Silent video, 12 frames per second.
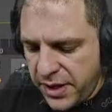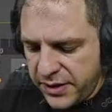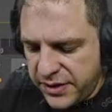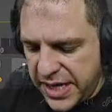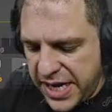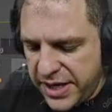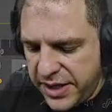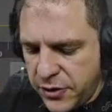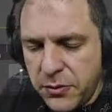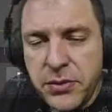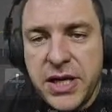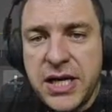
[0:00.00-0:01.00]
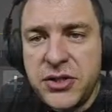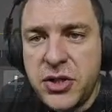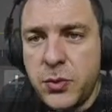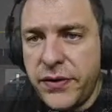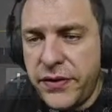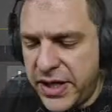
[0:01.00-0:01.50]
Then in combination
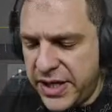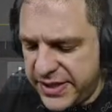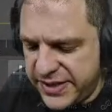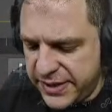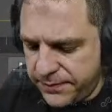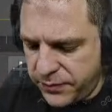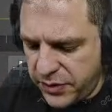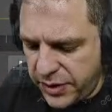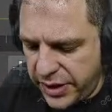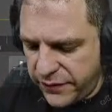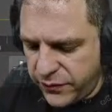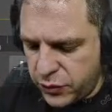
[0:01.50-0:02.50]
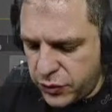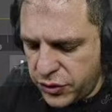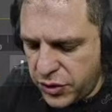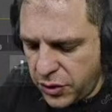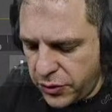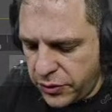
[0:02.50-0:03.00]
with these, I have to
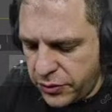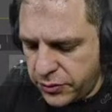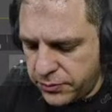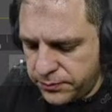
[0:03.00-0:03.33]
show you